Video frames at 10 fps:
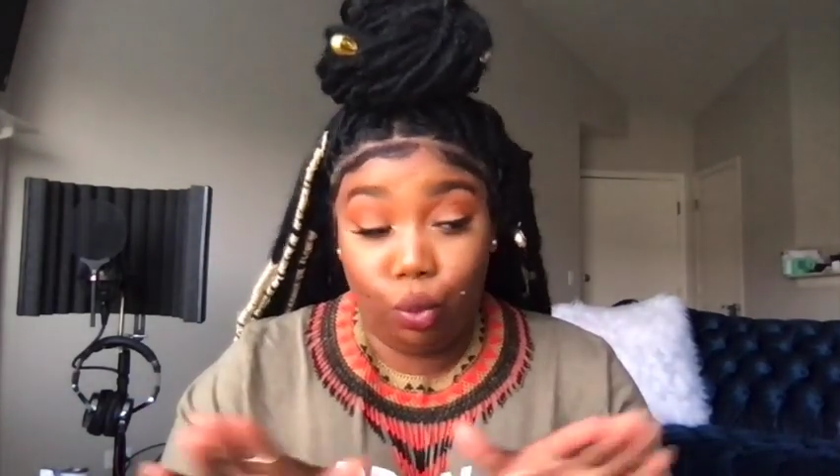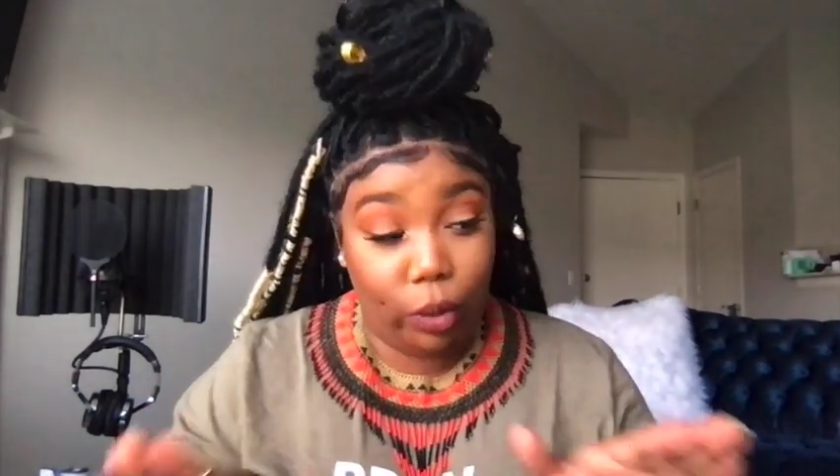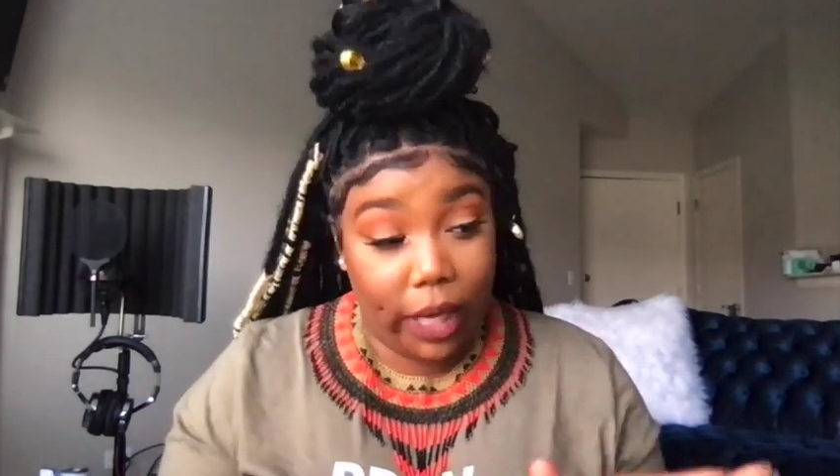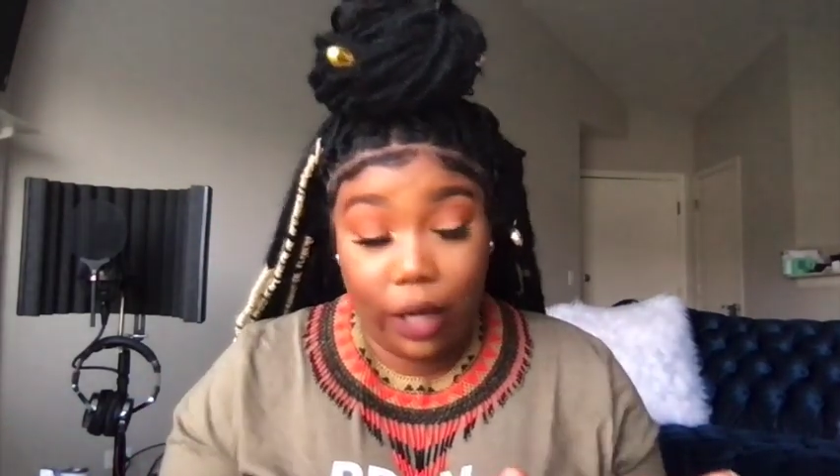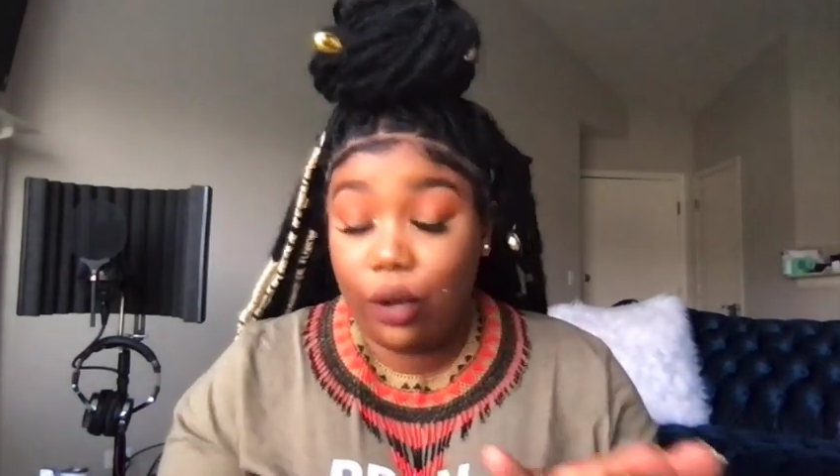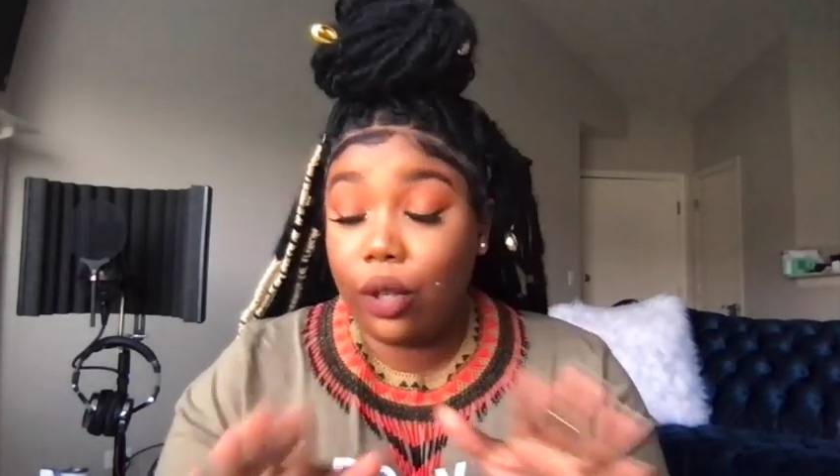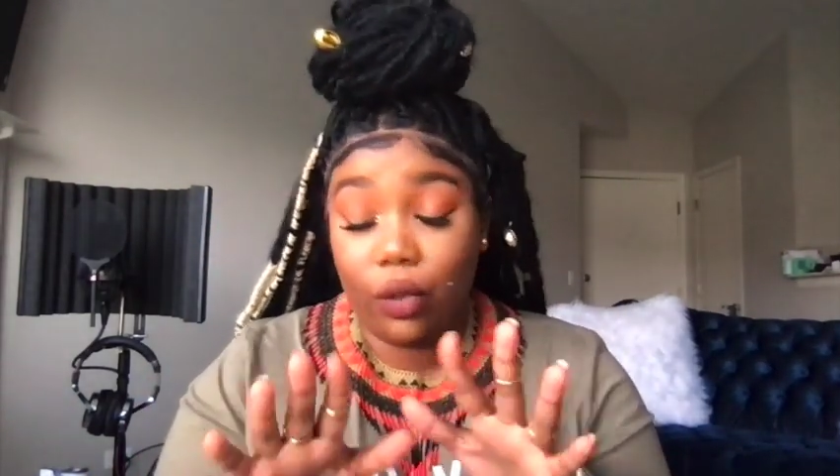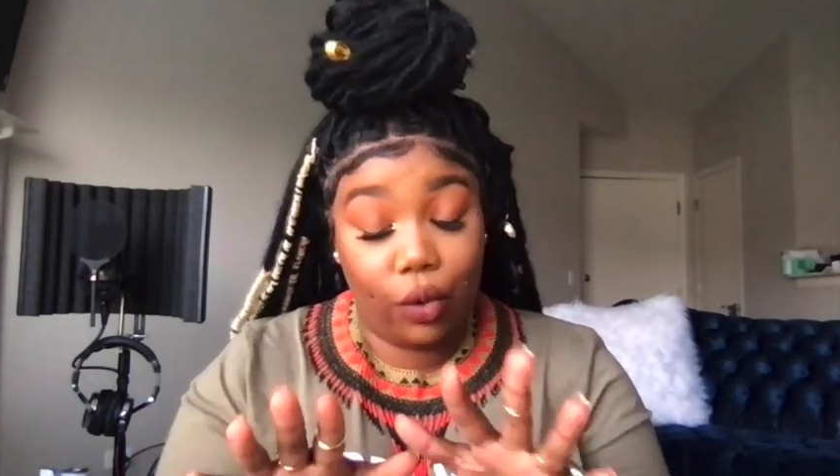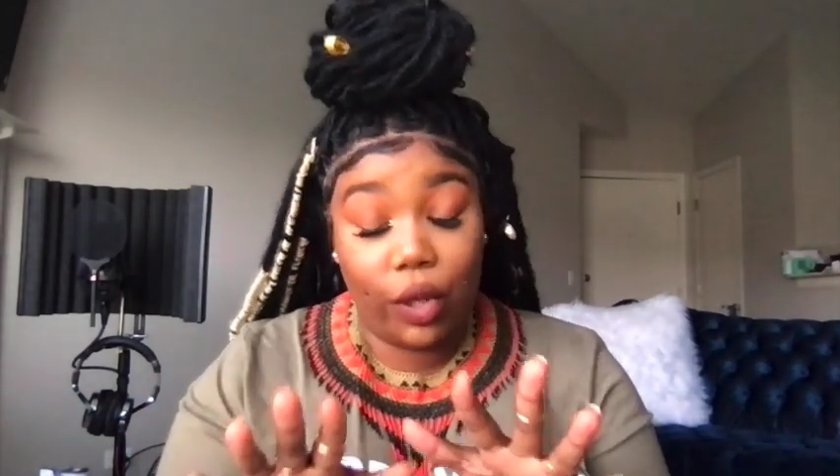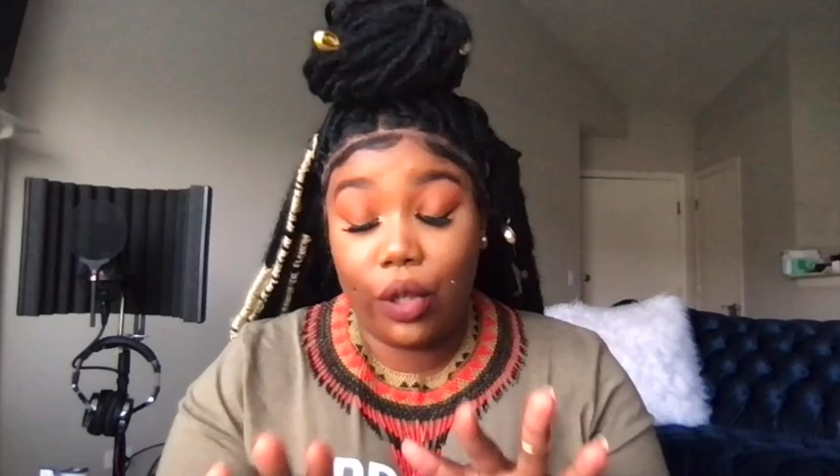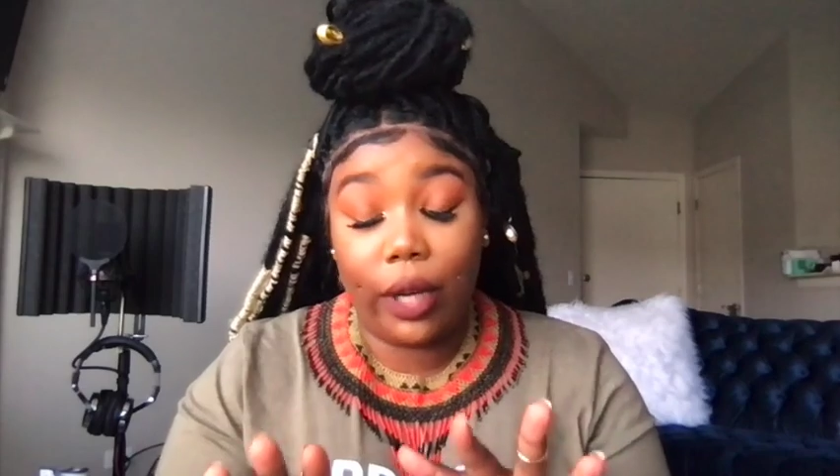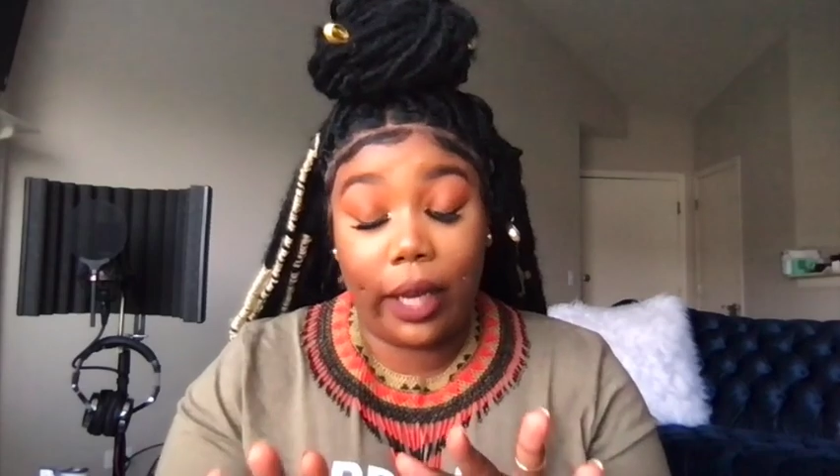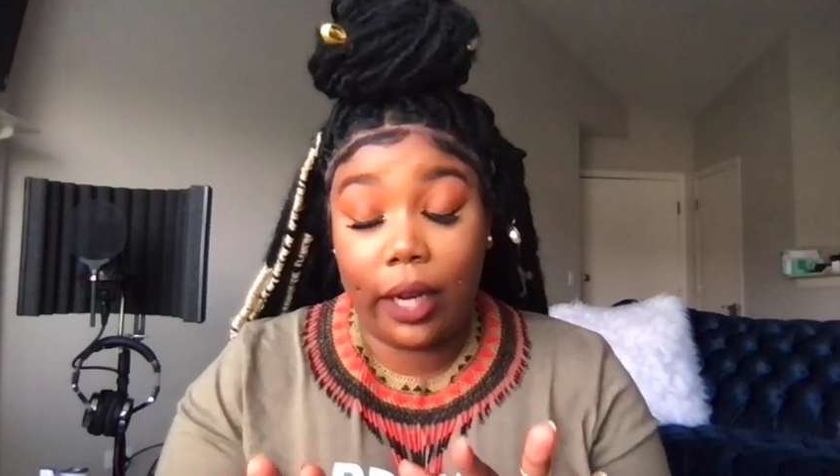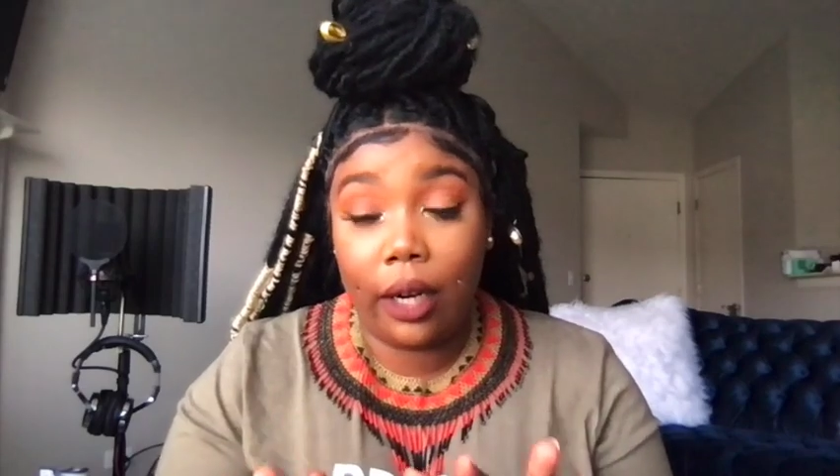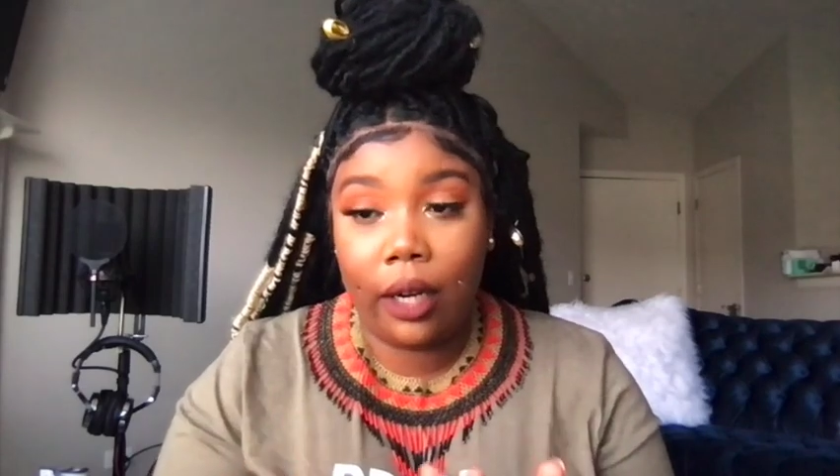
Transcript: wig or your hair,